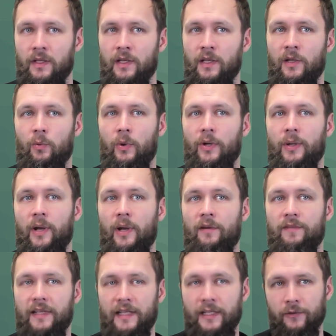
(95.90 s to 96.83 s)
where you
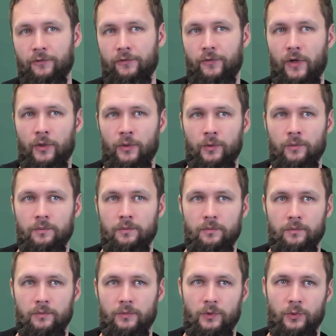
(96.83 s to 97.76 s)
have inflow
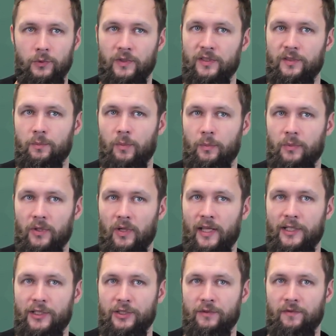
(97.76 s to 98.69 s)
to this
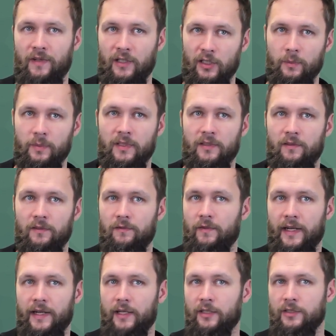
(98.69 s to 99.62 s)
population variable
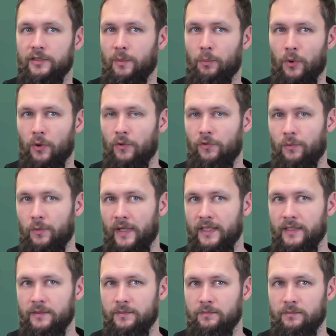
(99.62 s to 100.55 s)
via the birth
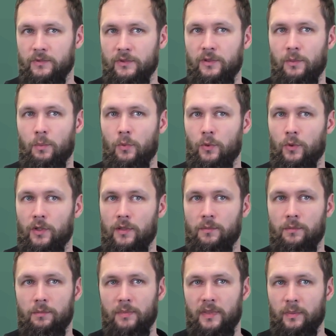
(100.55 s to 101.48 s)
rate. The more
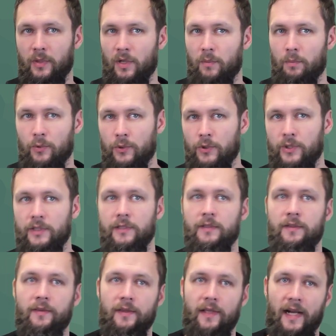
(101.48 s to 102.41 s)
people are
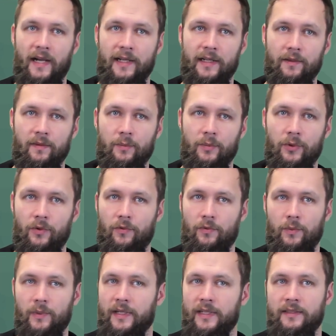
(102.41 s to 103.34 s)
born, the higher the
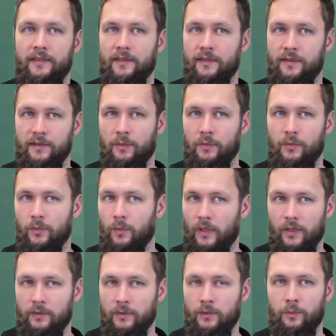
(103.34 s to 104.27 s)
birth rate, the
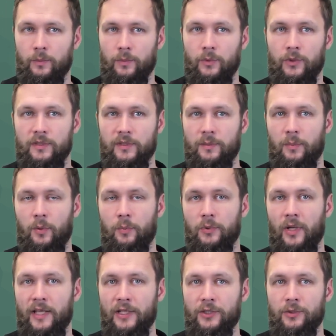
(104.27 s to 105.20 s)
more the
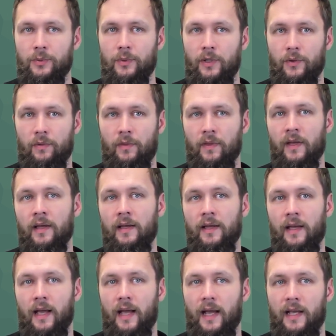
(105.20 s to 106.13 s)
population growth,
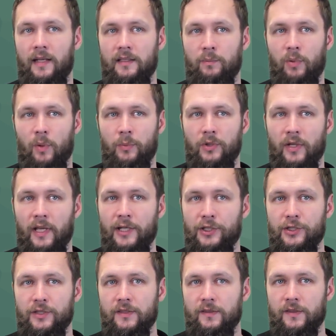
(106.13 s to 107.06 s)
and the
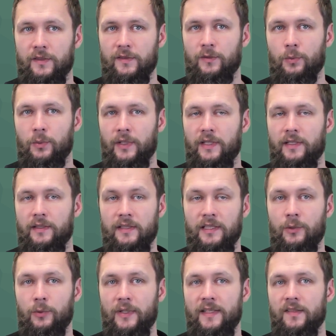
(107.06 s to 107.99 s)
population is
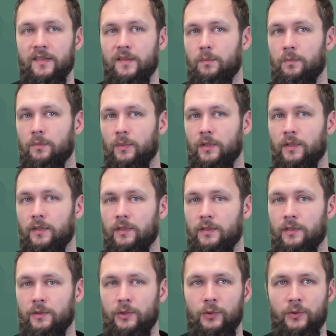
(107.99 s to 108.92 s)
decreased
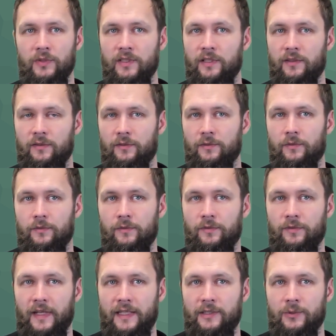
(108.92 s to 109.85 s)
using
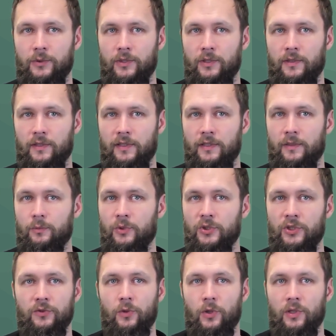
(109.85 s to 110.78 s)
a factor
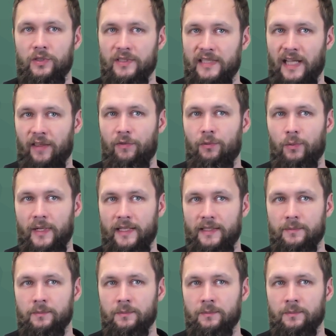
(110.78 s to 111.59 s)
which is called the death rate.